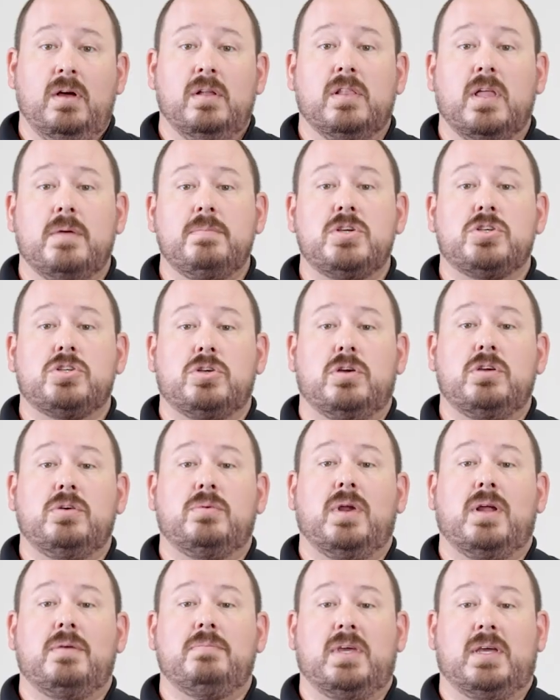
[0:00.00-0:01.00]
Let me show you
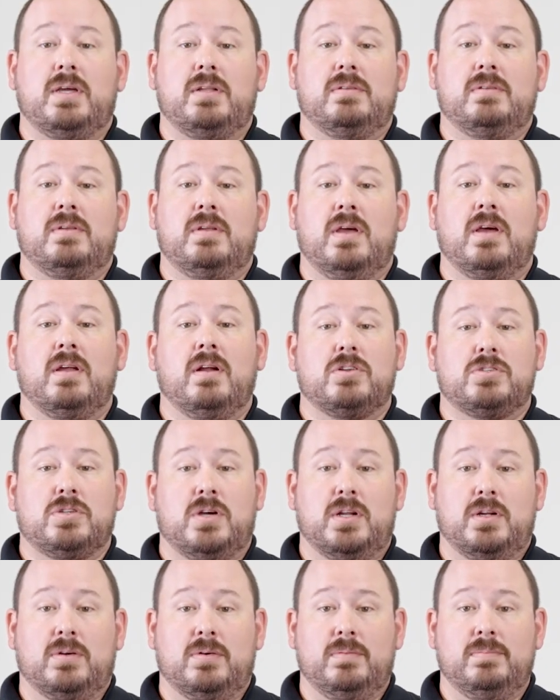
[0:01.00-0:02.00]
what I mean in our
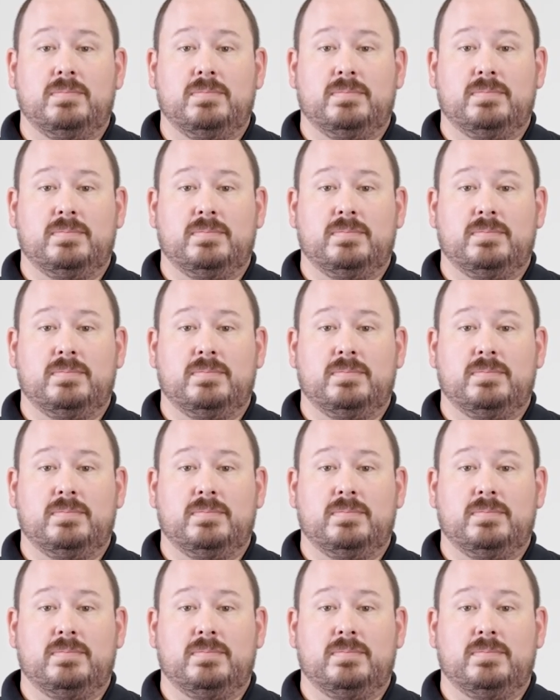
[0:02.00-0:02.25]
training room.